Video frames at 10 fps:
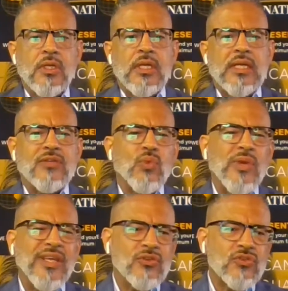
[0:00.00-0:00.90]
is
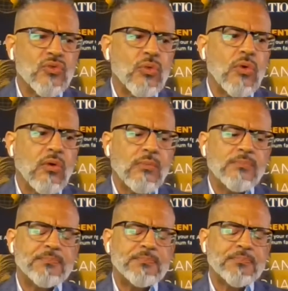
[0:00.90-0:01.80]
we ensure
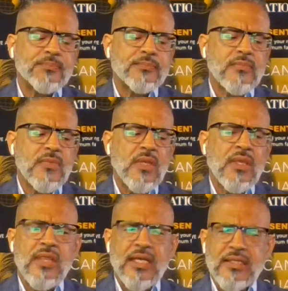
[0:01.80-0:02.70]

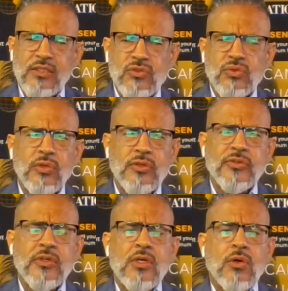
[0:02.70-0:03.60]
that the insurance,
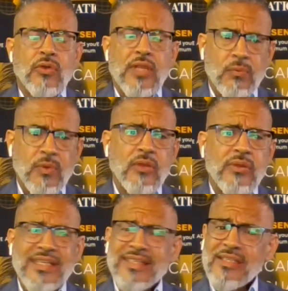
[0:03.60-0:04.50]
or that rather
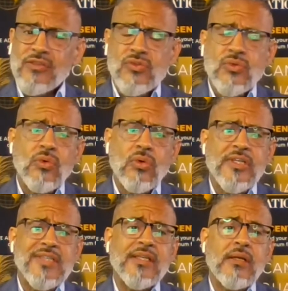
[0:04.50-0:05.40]
that the insured,
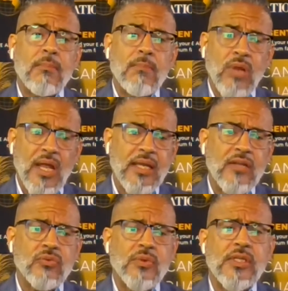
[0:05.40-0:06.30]
is in
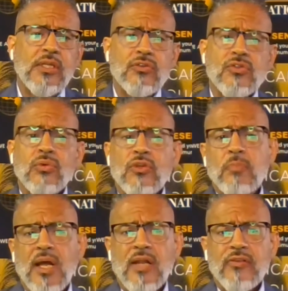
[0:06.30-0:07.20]
compliance with the insurance
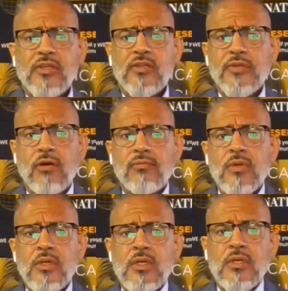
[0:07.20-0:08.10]
policy itself,
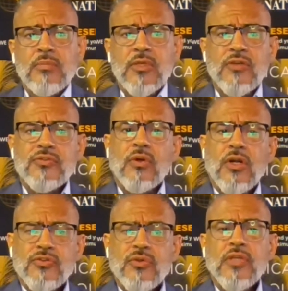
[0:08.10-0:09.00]
because there
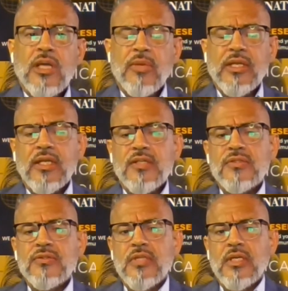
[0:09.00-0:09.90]
are certain
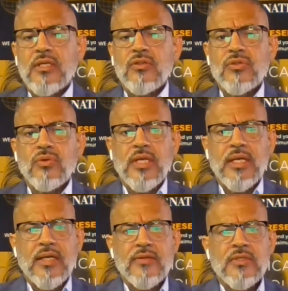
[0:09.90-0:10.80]
obligations that an insured
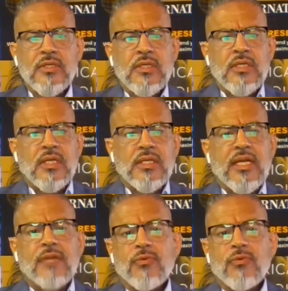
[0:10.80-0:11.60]
has and they have to